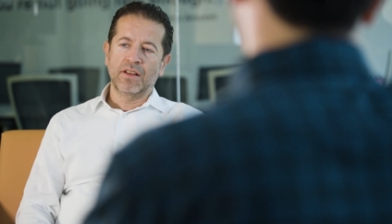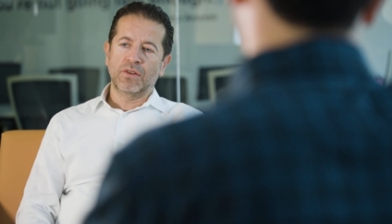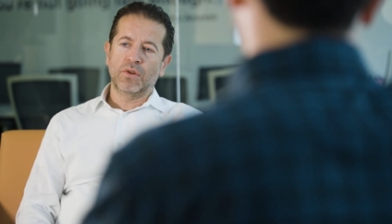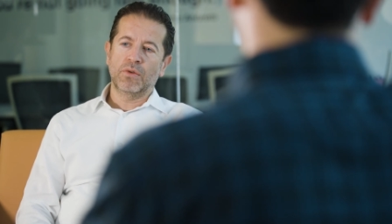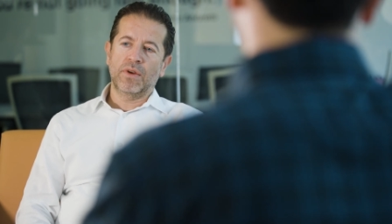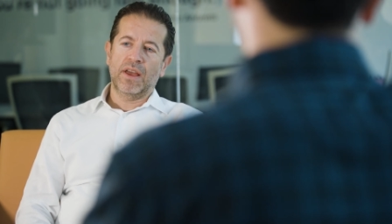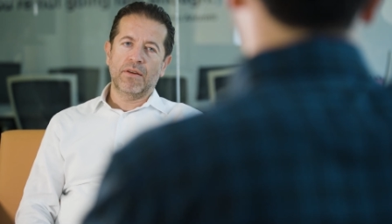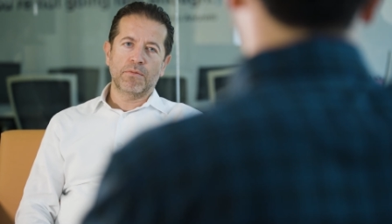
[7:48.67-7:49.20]

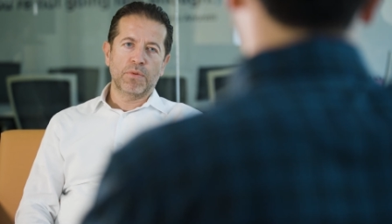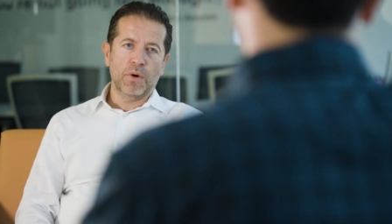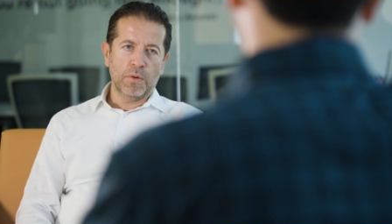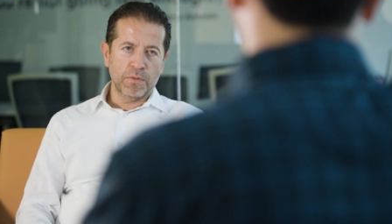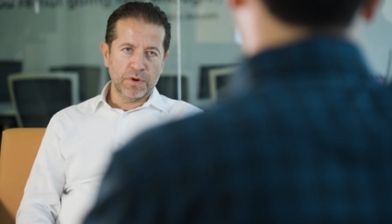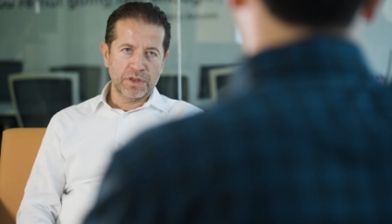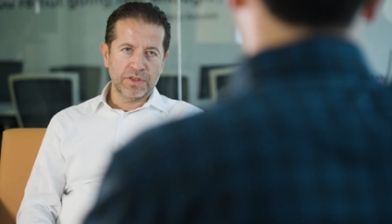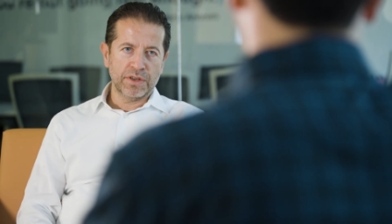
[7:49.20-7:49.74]
Do we have
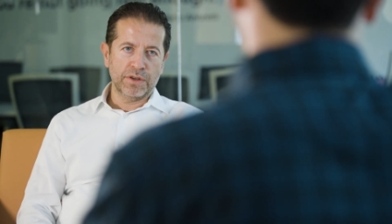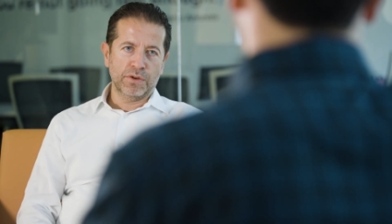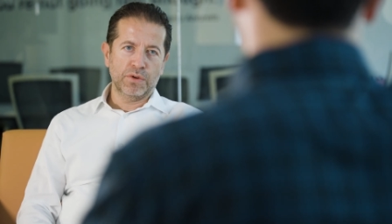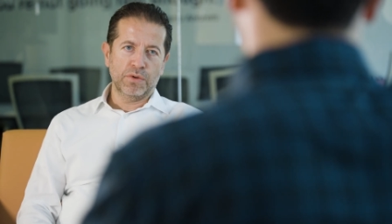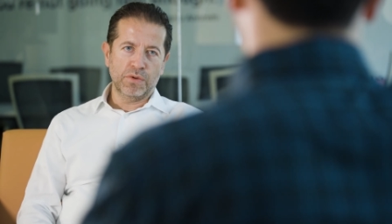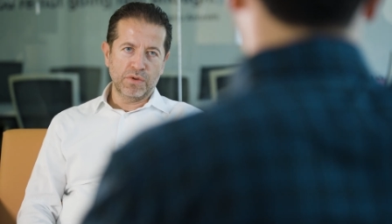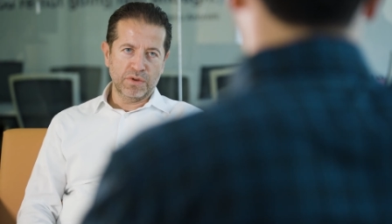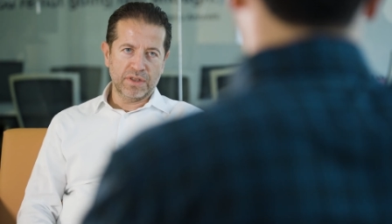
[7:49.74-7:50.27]
permission
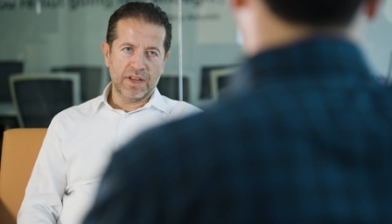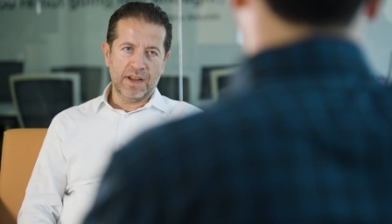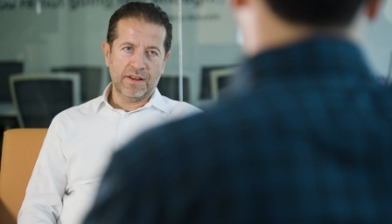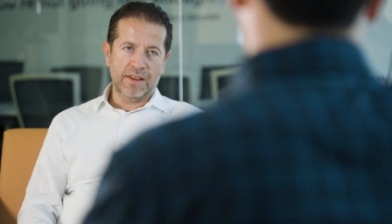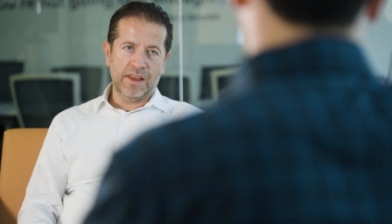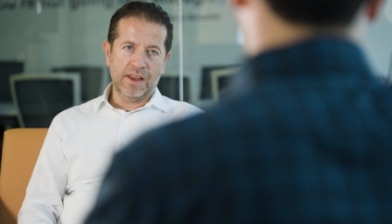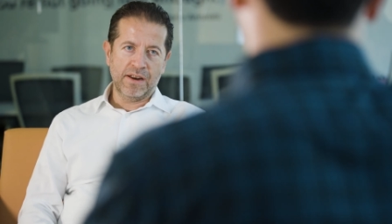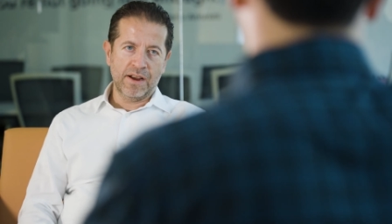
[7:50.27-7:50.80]
to use
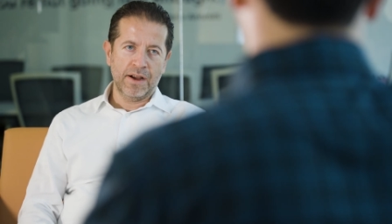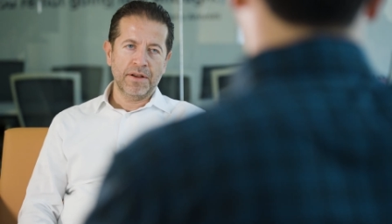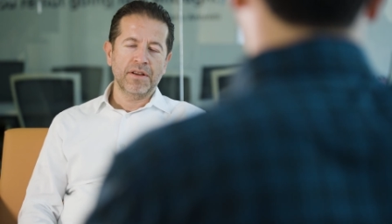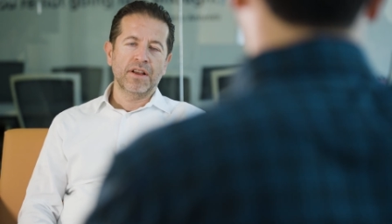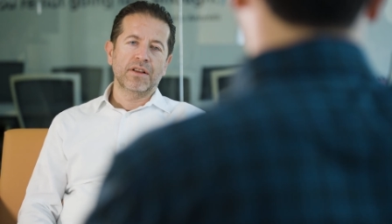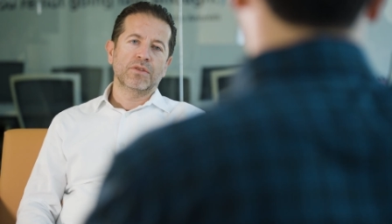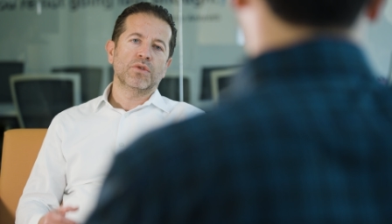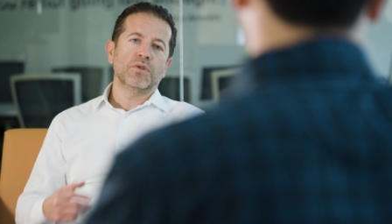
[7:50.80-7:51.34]
that data
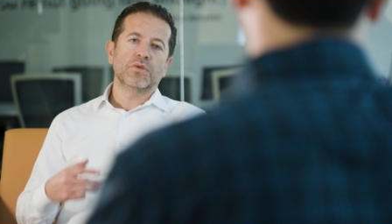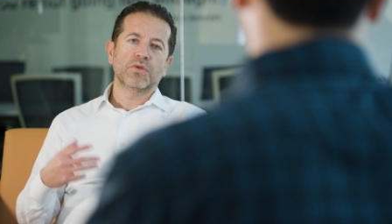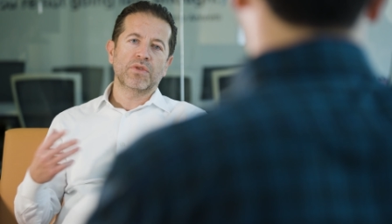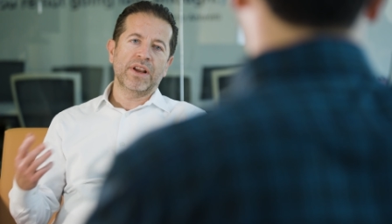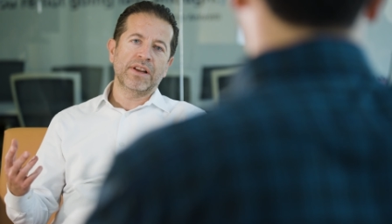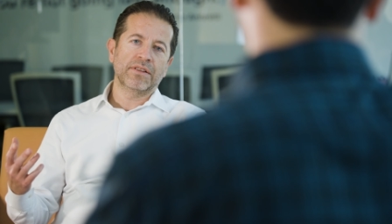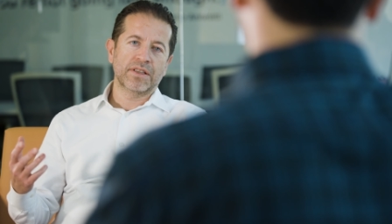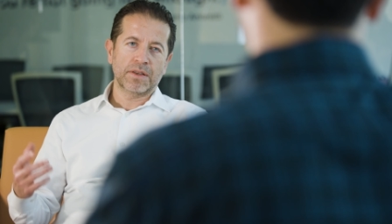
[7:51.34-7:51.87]
right. to
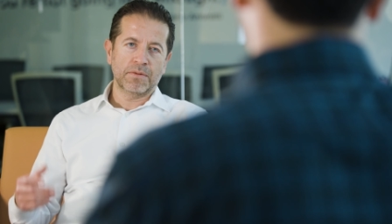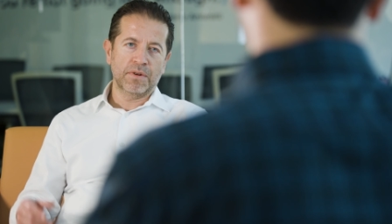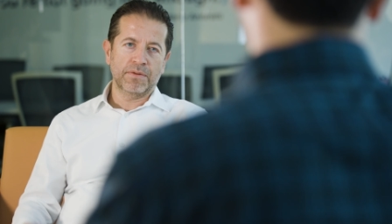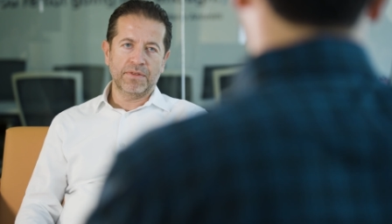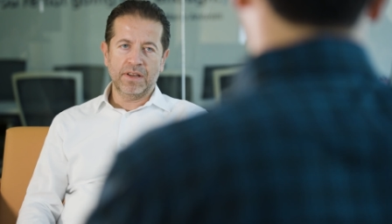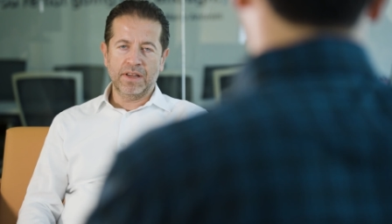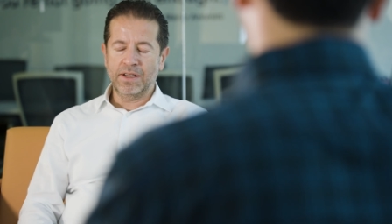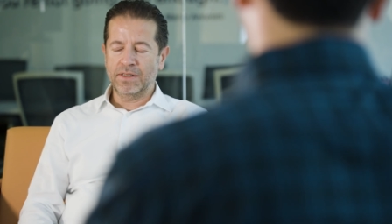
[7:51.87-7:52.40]
train some
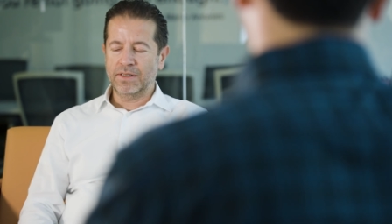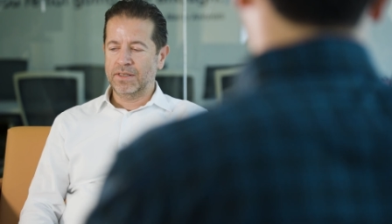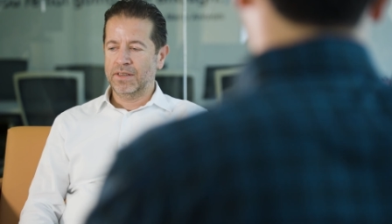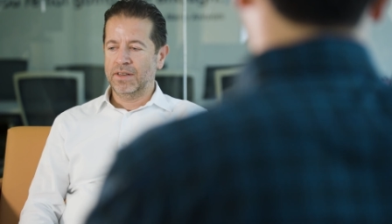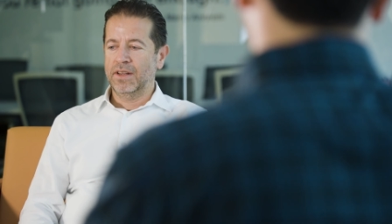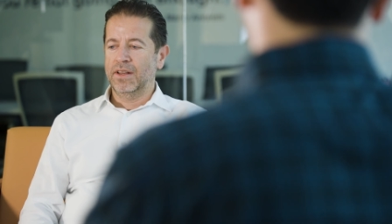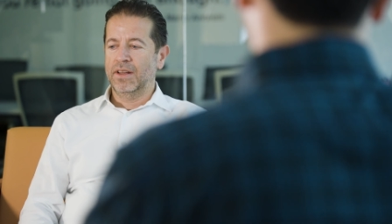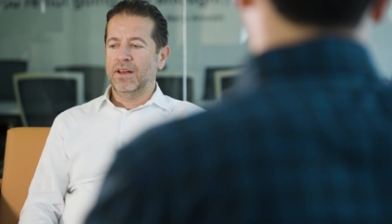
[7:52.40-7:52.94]
of
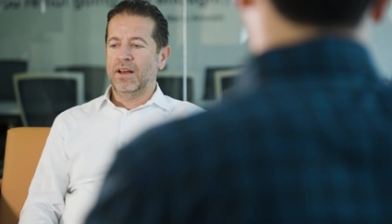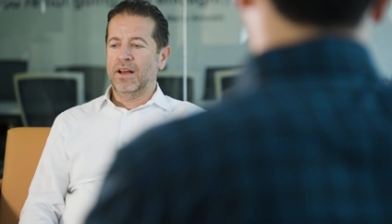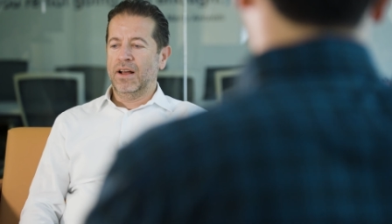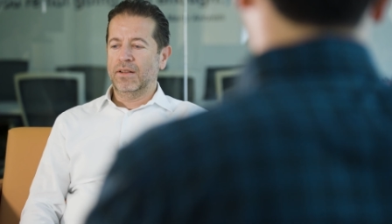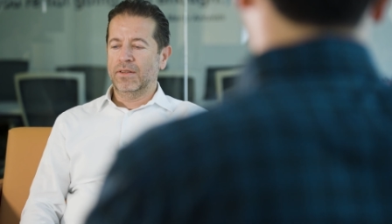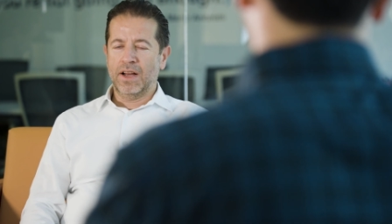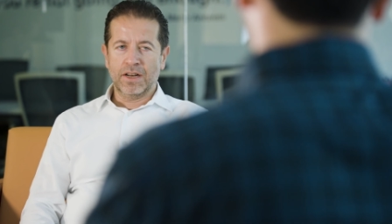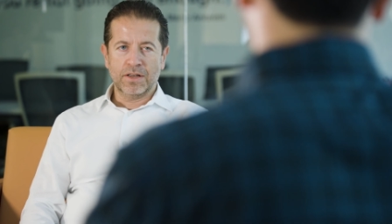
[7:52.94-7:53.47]
these
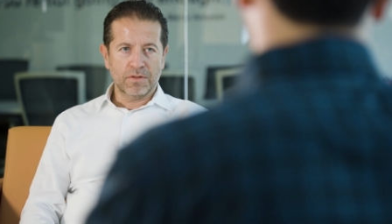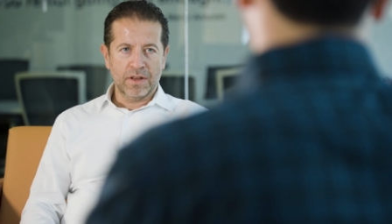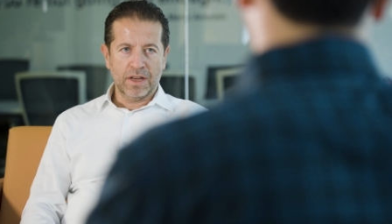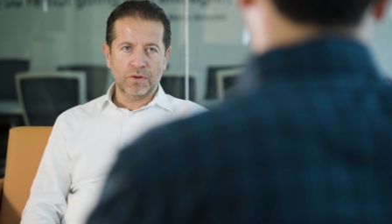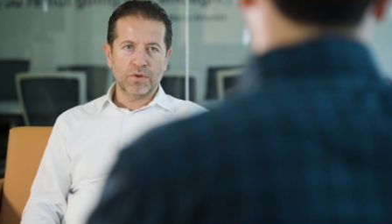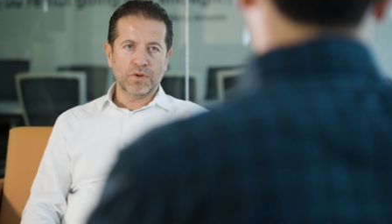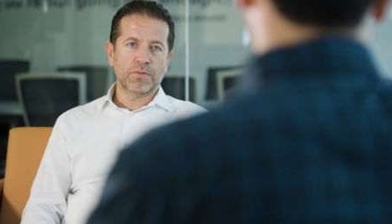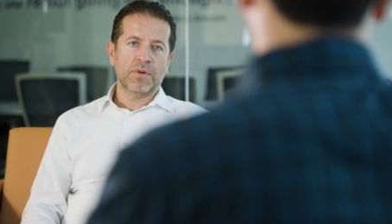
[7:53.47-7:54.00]
uh, large
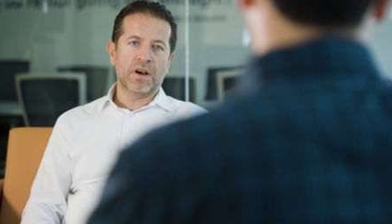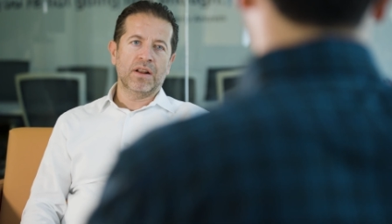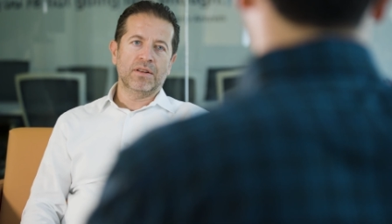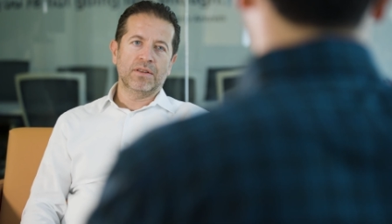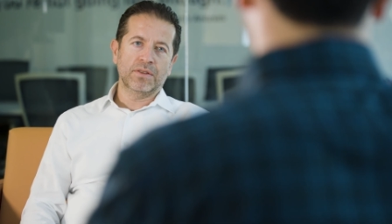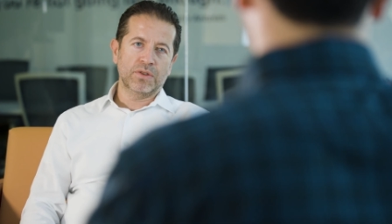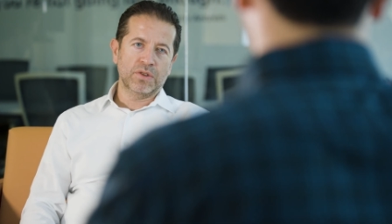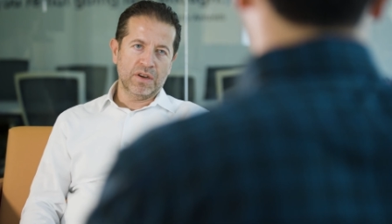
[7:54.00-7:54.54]
language
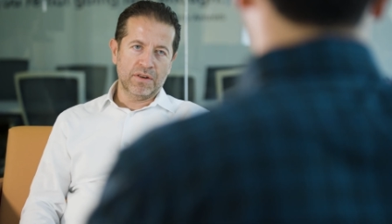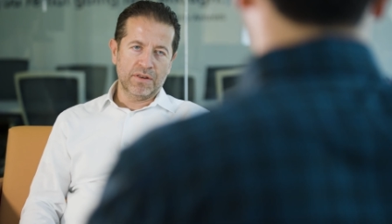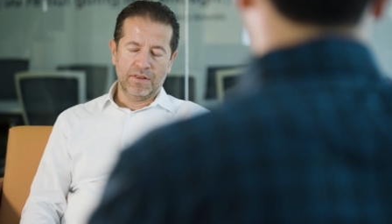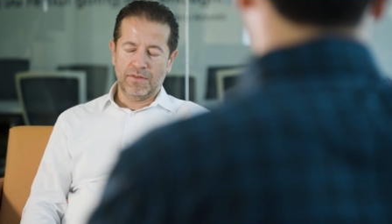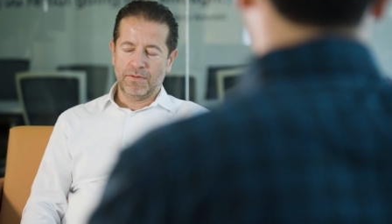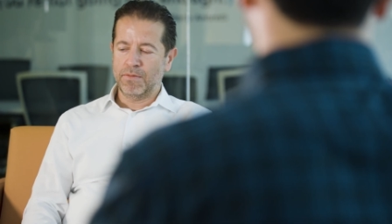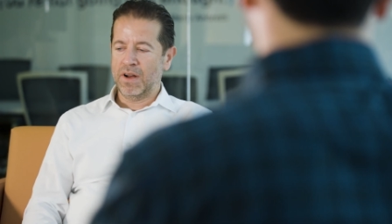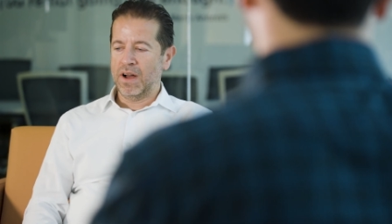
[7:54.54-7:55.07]
models,
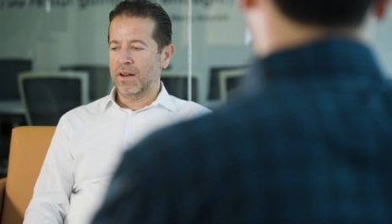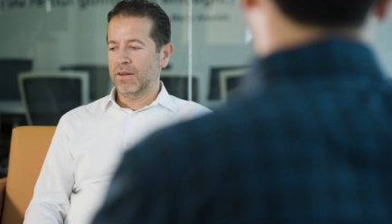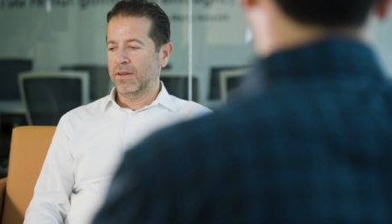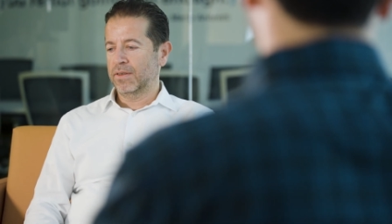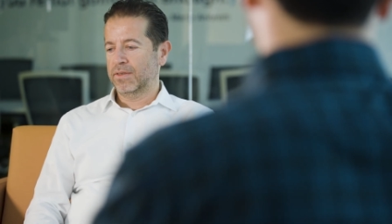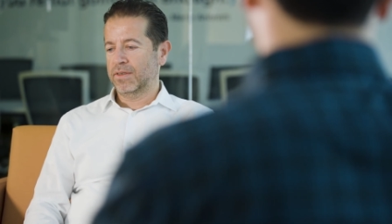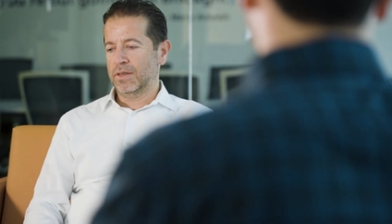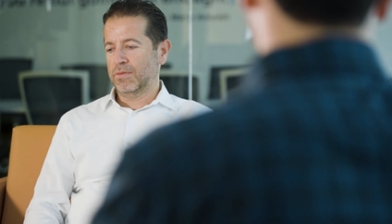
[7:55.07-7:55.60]
generative
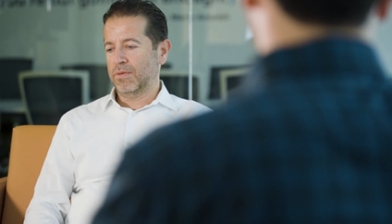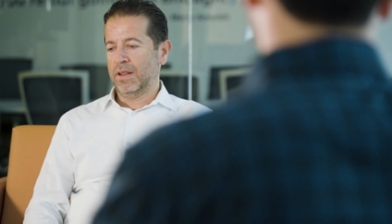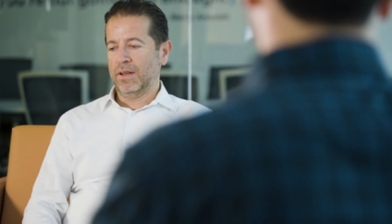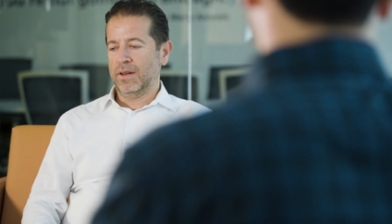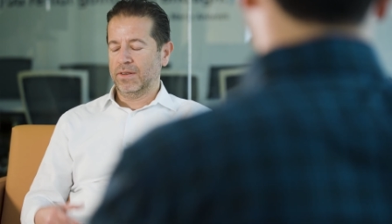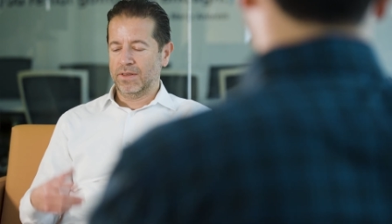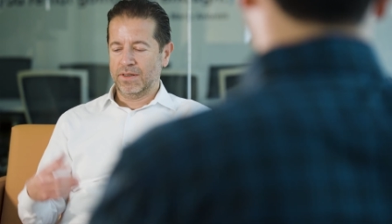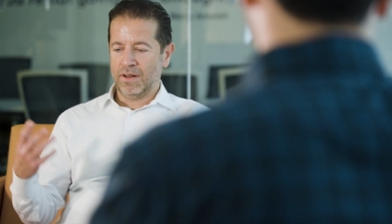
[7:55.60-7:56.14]
models, as well
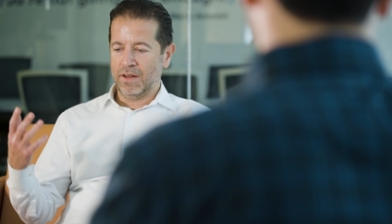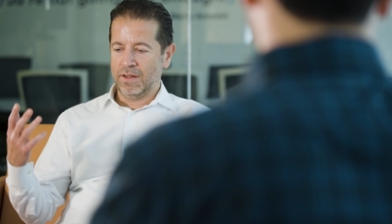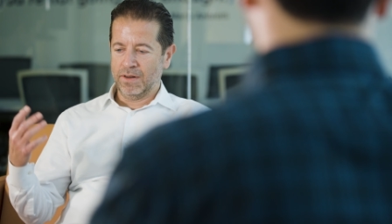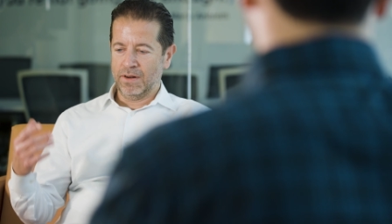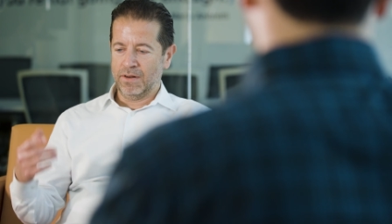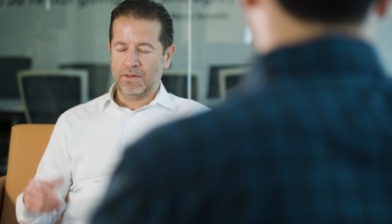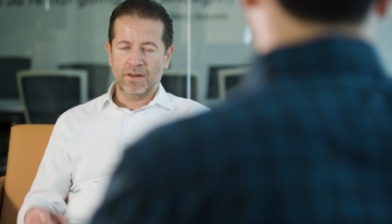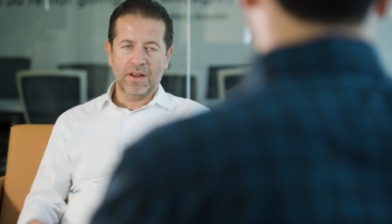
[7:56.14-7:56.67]
as
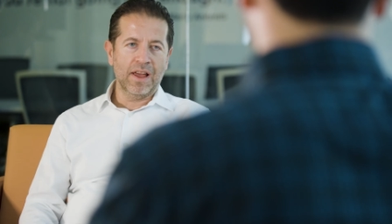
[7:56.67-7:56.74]
other